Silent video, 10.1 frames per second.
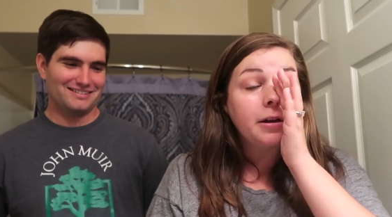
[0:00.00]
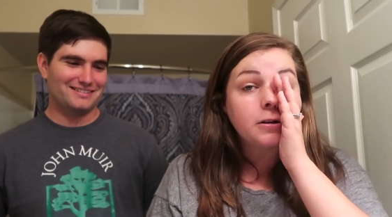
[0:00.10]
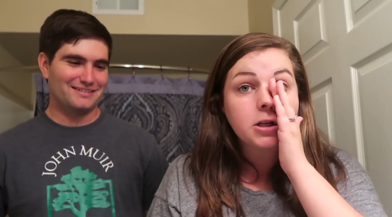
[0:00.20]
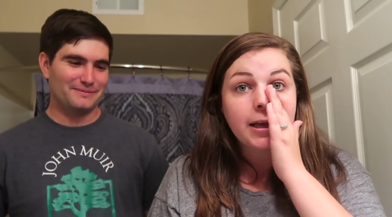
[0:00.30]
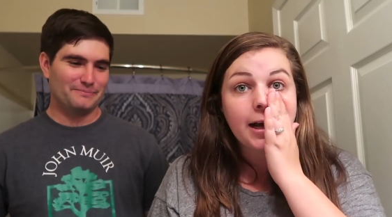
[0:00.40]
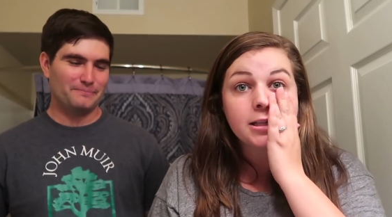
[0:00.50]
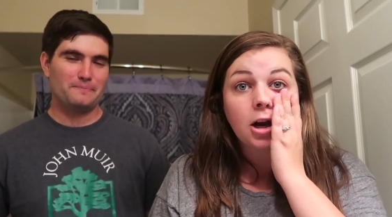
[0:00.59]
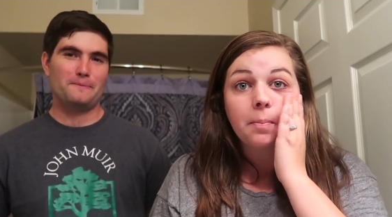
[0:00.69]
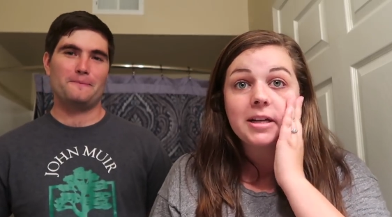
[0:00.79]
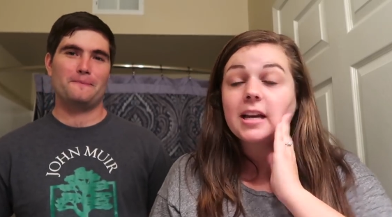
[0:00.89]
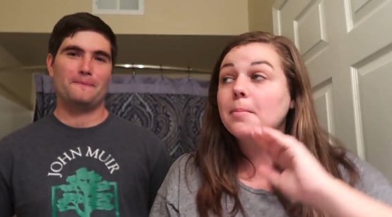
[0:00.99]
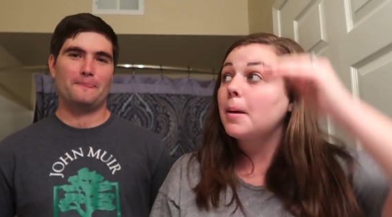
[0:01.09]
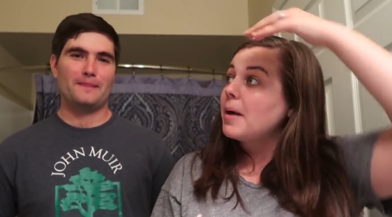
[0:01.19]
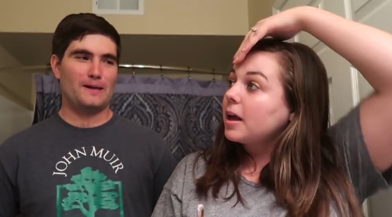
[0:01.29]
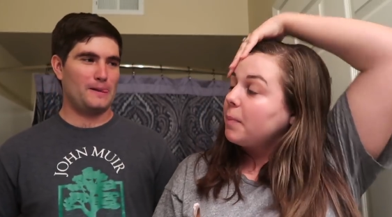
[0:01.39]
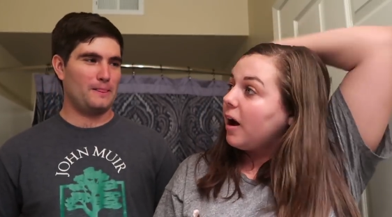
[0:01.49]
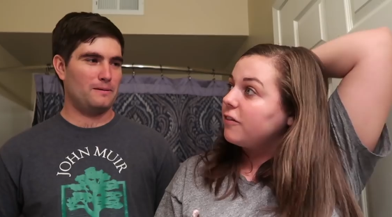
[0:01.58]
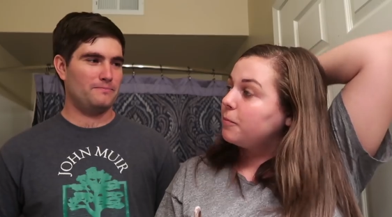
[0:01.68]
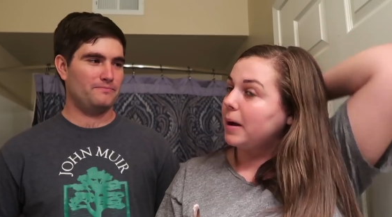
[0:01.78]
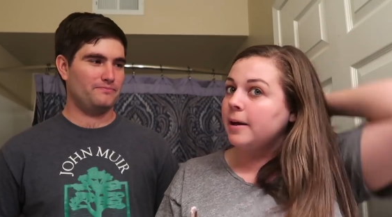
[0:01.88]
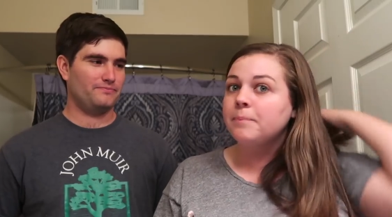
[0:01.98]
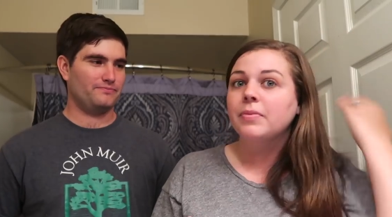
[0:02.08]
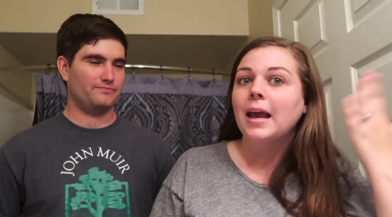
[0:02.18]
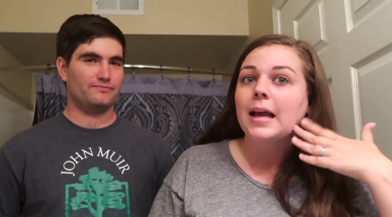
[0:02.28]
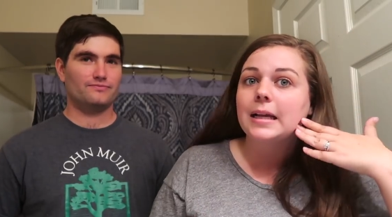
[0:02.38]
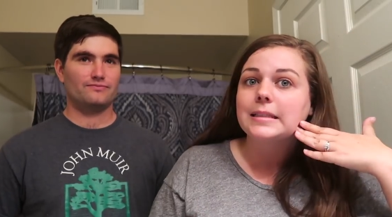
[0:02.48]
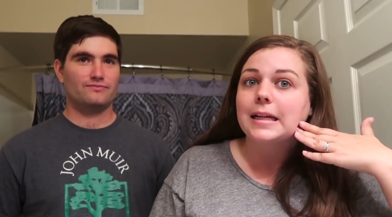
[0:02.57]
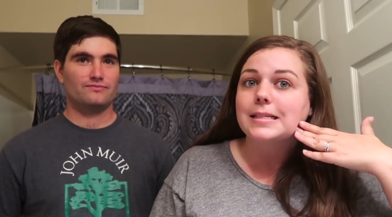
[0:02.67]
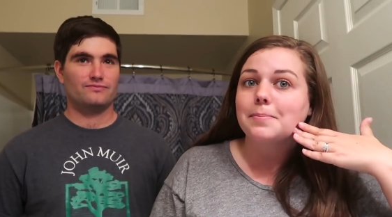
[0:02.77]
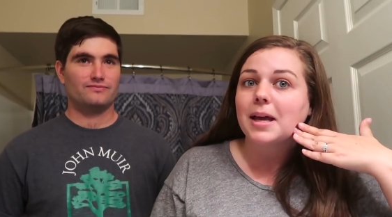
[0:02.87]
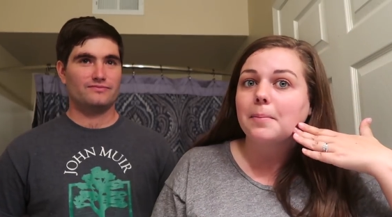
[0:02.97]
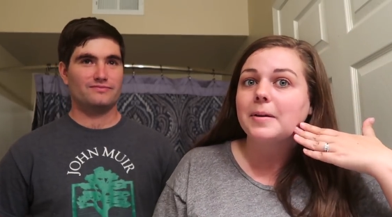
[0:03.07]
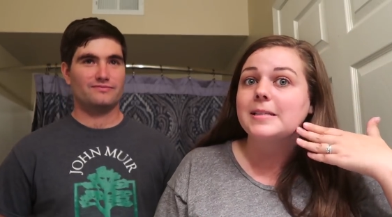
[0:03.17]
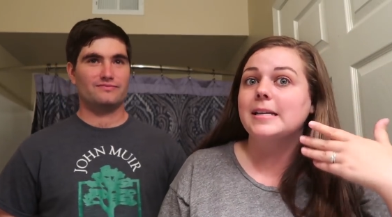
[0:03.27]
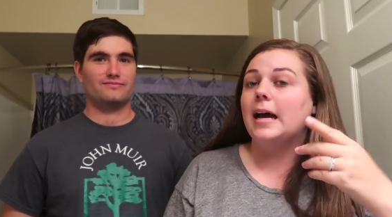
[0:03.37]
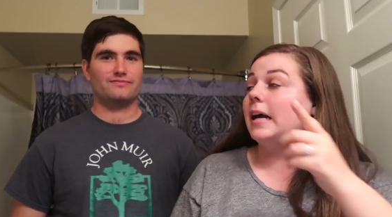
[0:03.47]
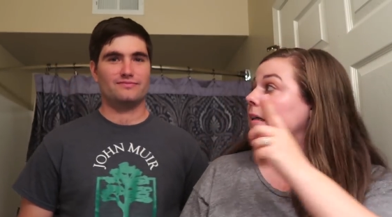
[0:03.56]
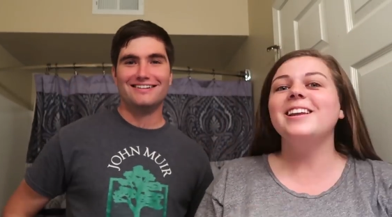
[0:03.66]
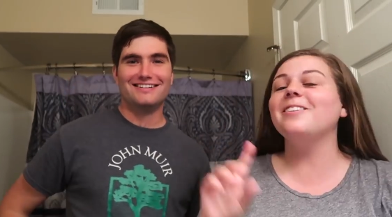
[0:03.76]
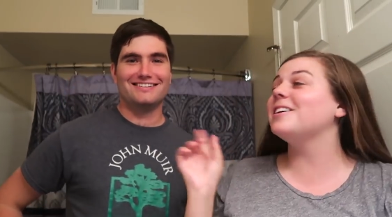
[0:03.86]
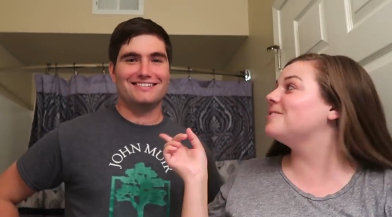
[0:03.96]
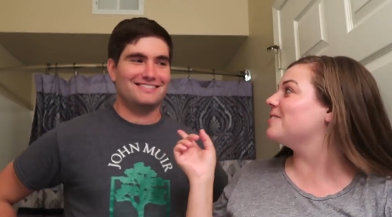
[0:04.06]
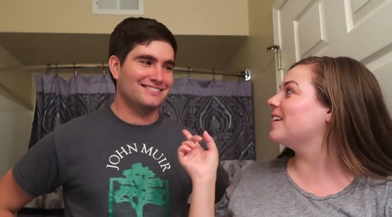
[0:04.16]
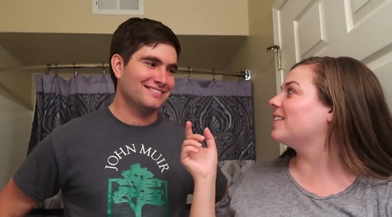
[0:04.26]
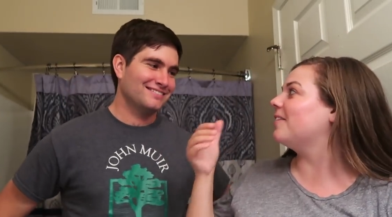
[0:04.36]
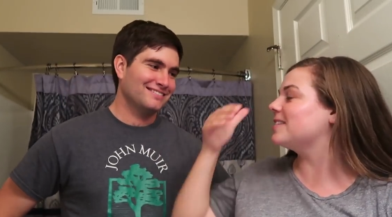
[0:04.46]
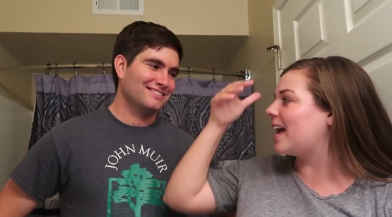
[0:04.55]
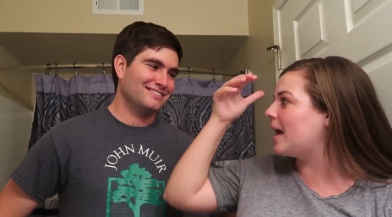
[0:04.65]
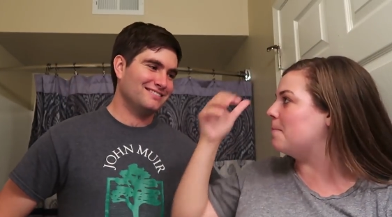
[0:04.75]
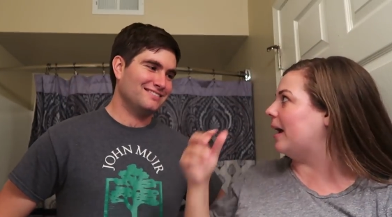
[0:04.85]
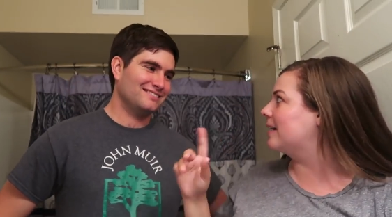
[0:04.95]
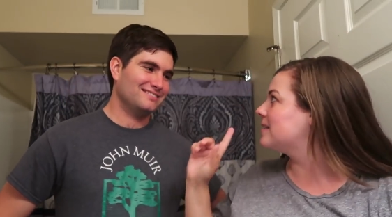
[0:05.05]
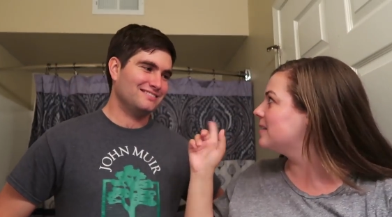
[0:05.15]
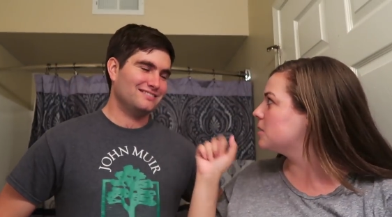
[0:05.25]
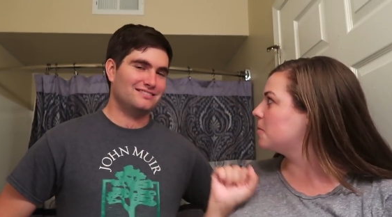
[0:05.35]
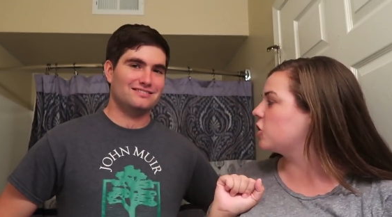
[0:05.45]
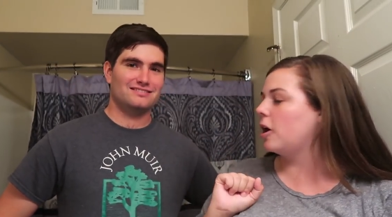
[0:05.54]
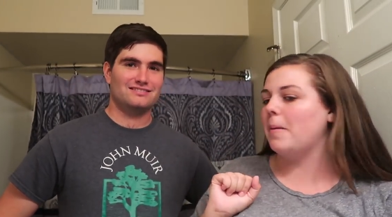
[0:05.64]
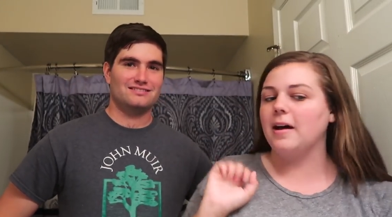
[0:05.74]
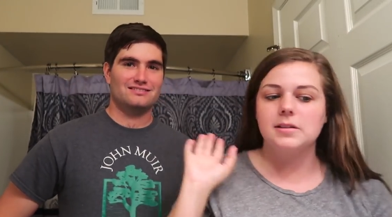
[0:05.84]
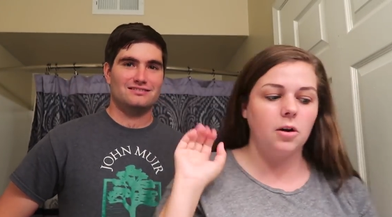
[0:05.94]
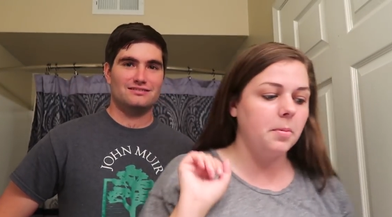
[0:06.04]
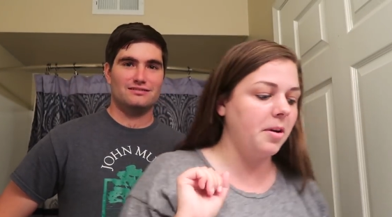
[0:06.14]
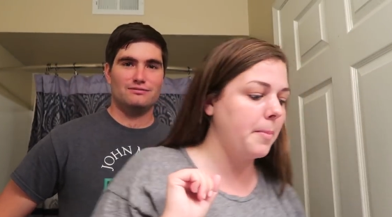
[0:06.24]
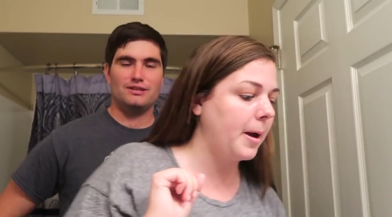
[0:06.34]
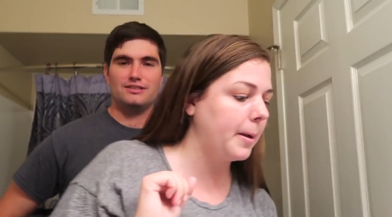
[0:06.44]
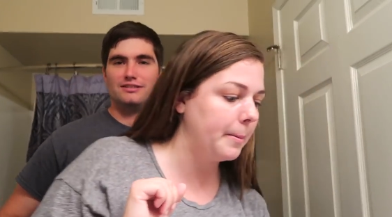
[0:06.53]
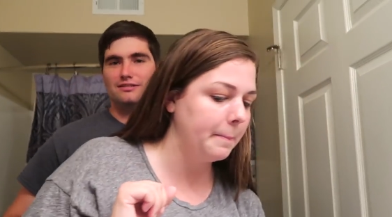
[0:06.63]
Speaker 1: Usually I start by taking my makeup off, but today's a makeupless day. You know what you do need though is a headband to push your hair back, so I'll be right back.